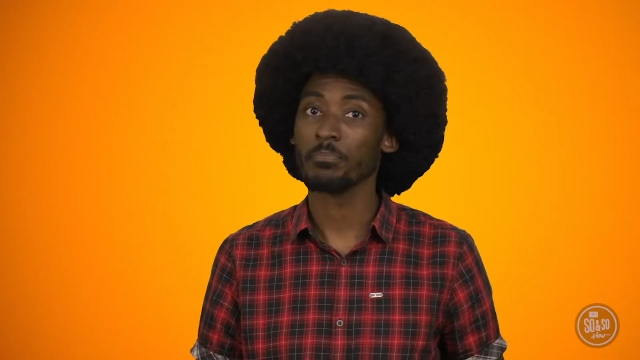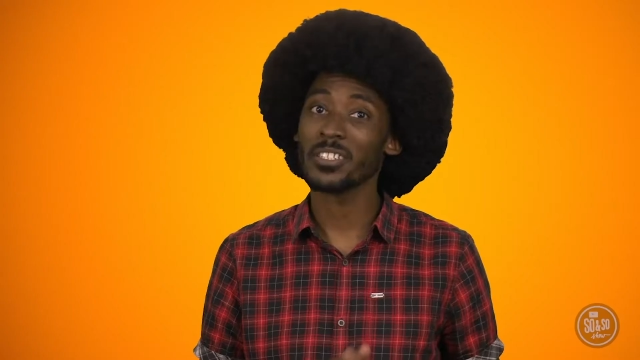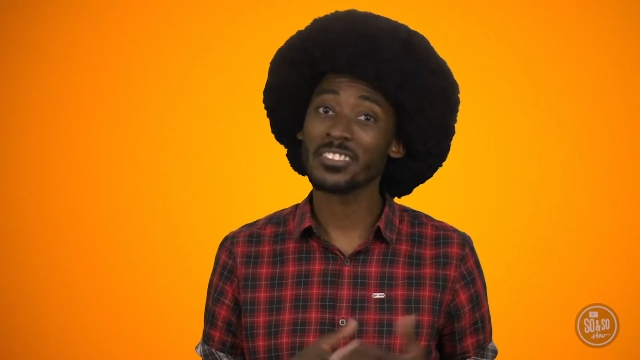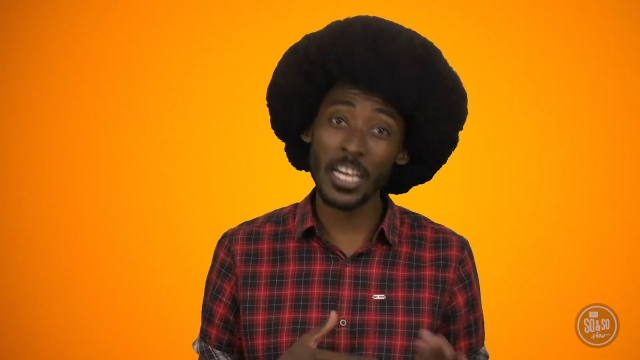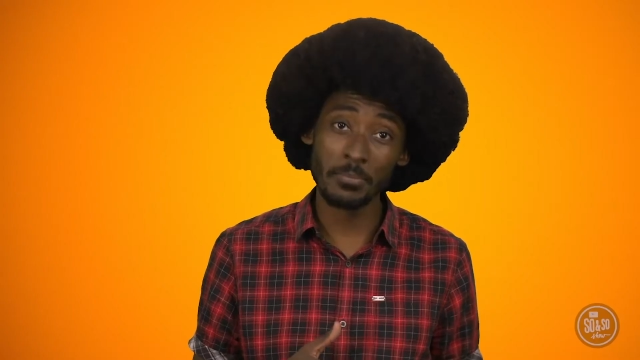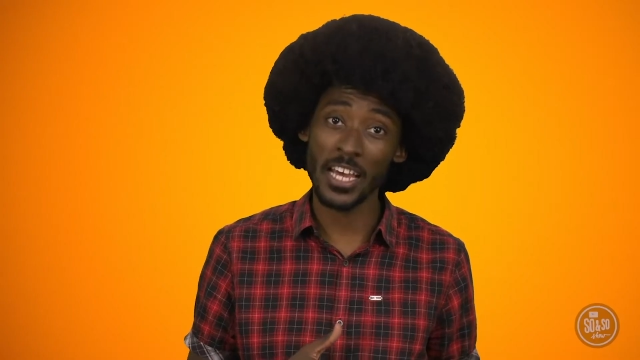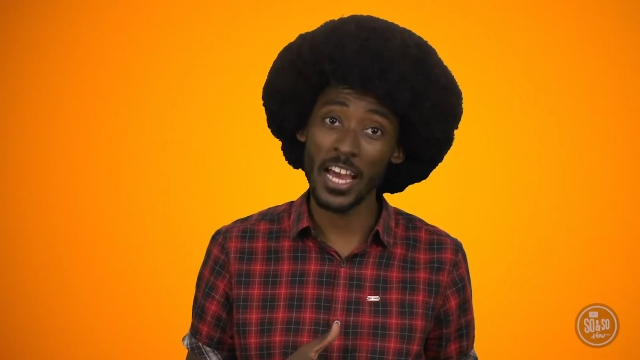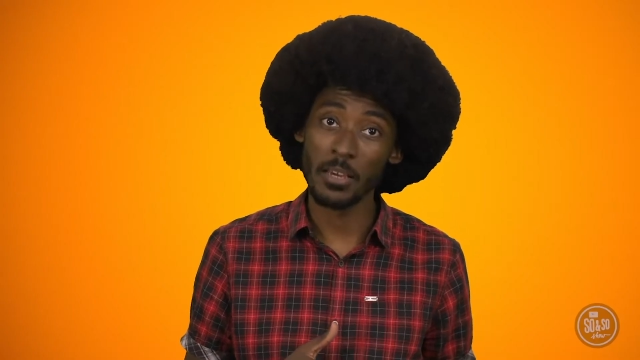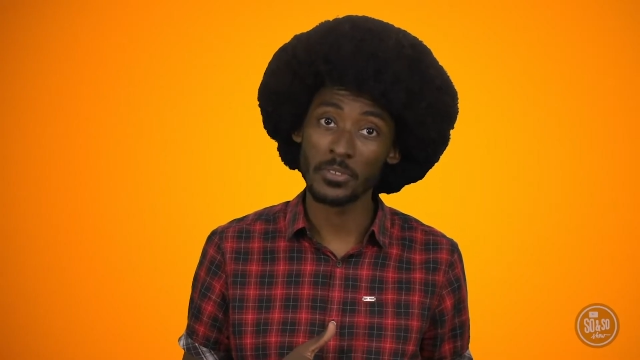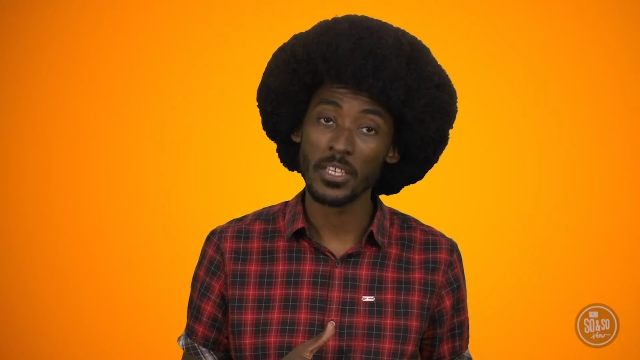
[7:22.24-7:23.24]
but
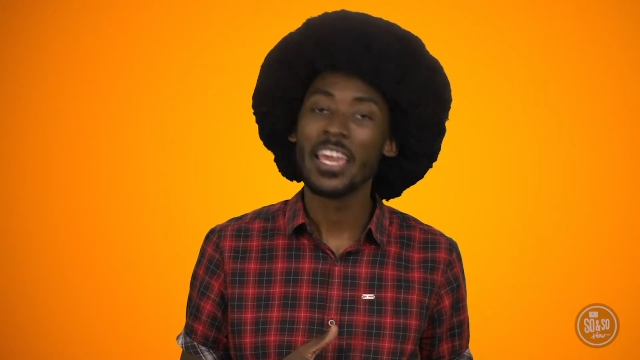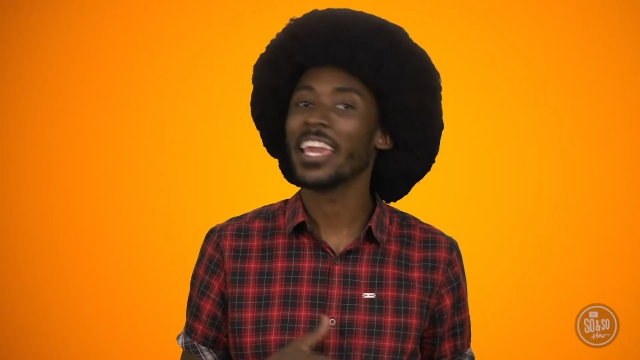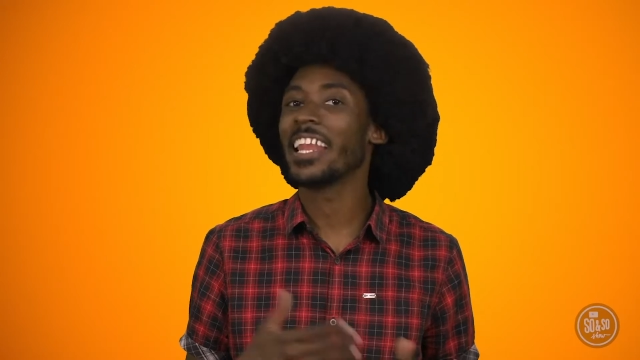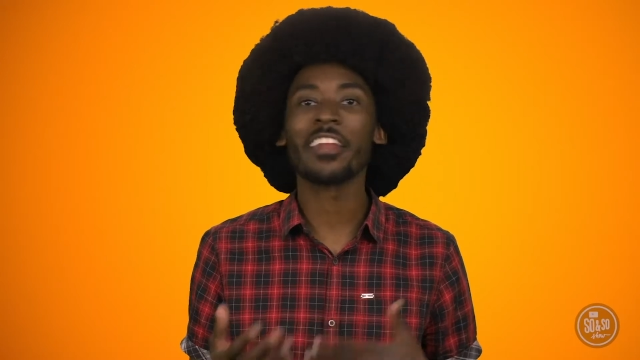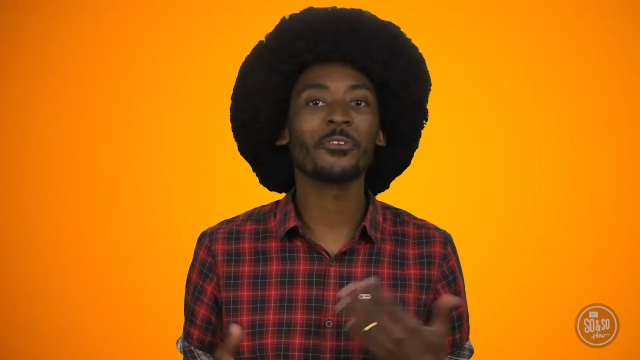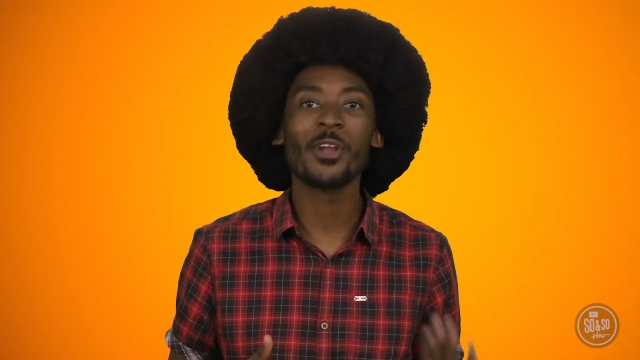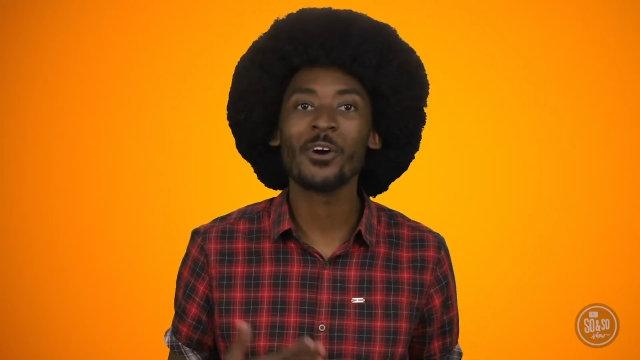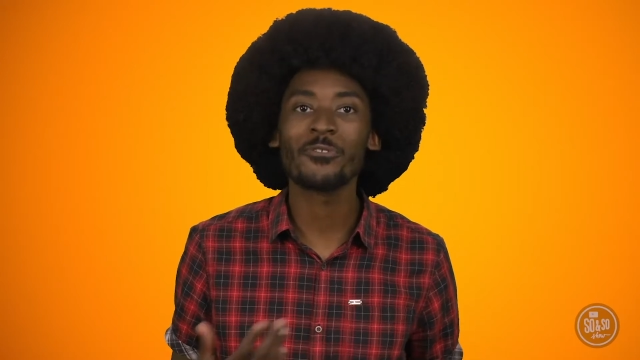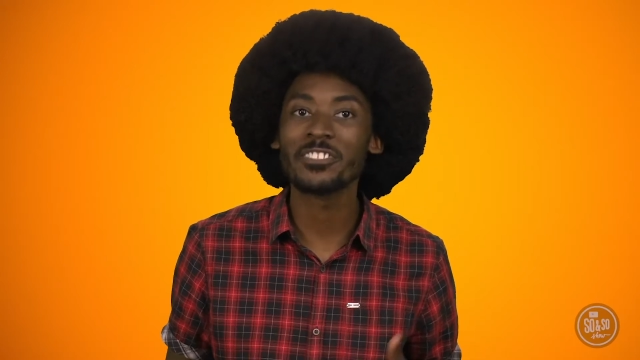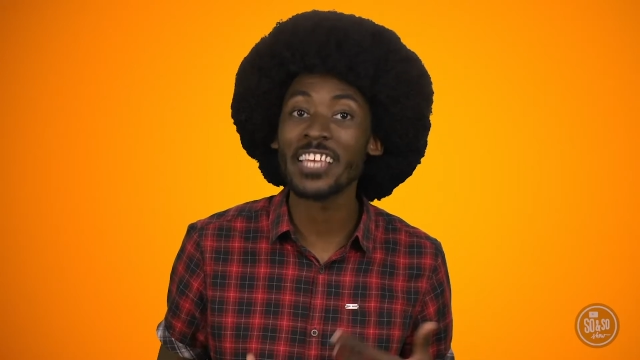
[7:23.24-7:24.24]
sometimes, and I don't know
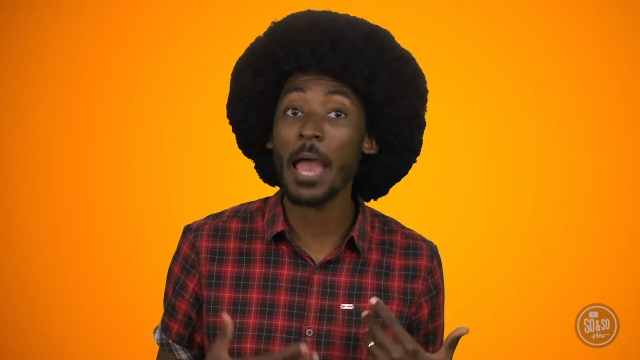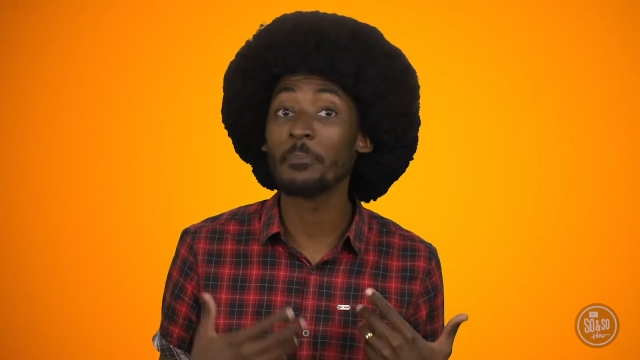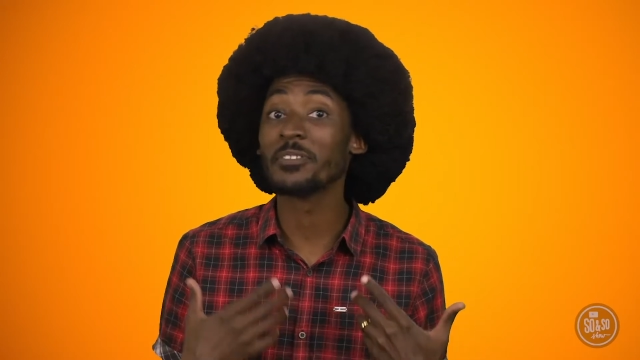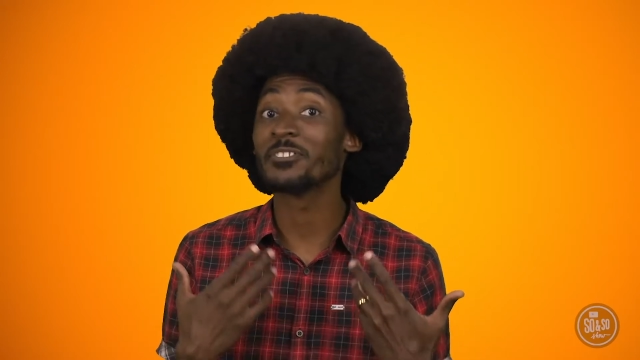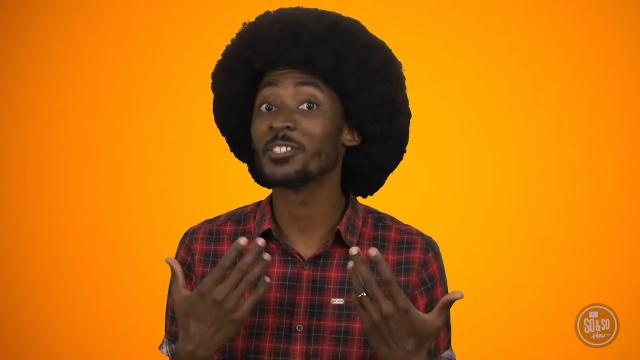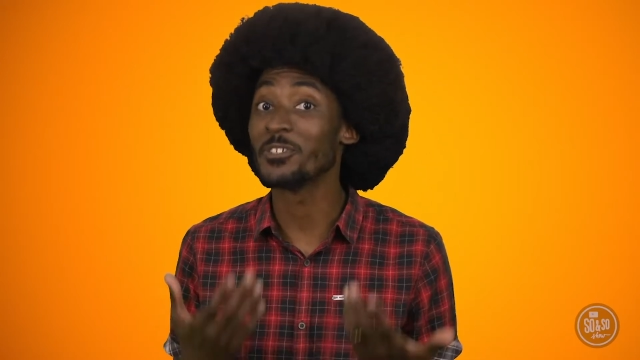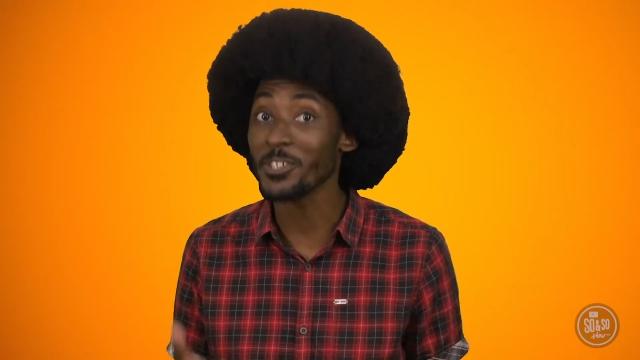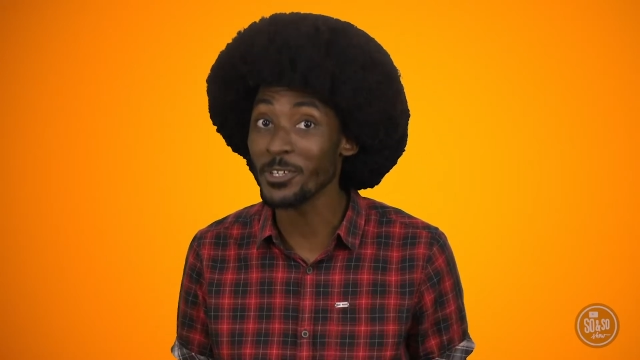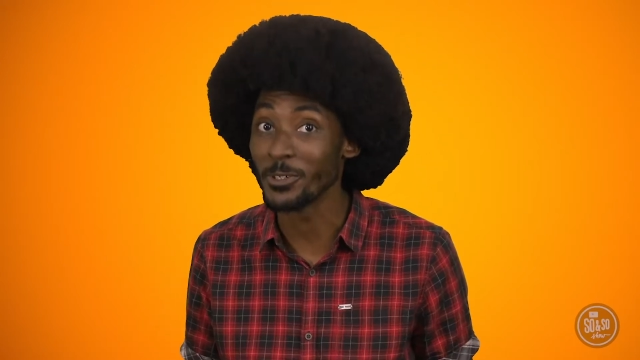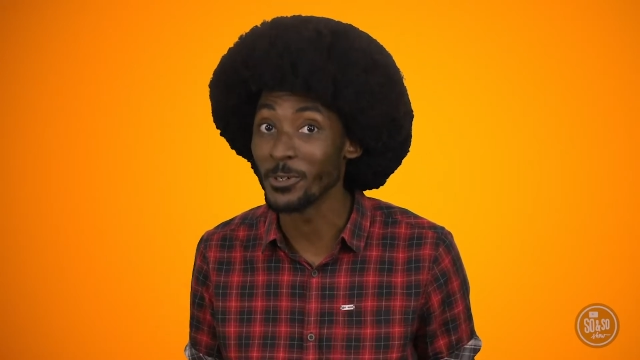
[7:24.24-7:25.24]
if this happens to
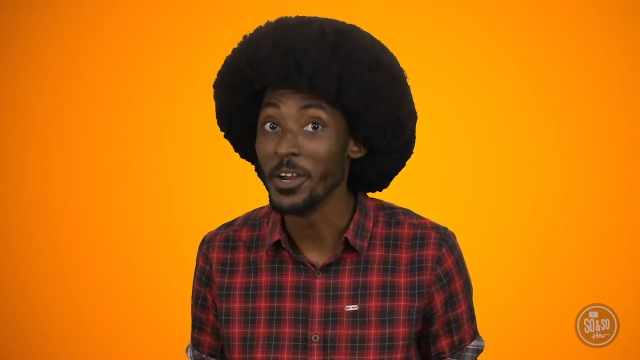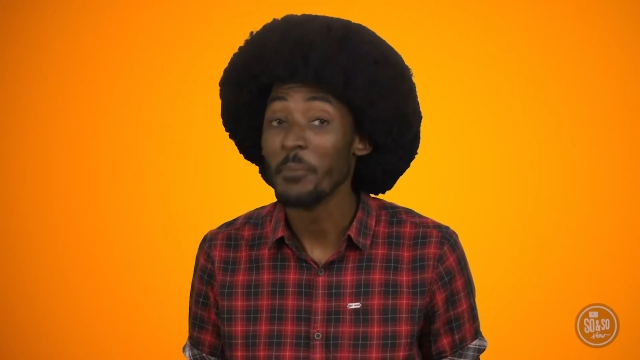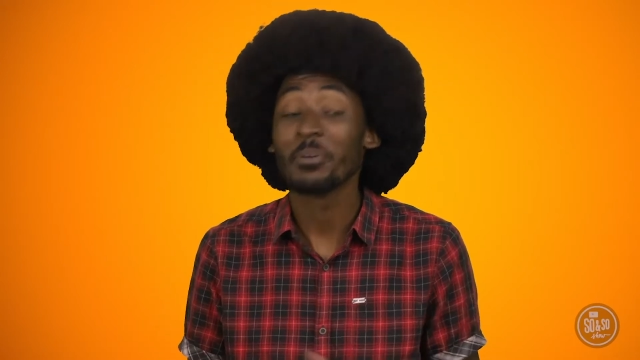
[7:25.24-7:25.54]
you,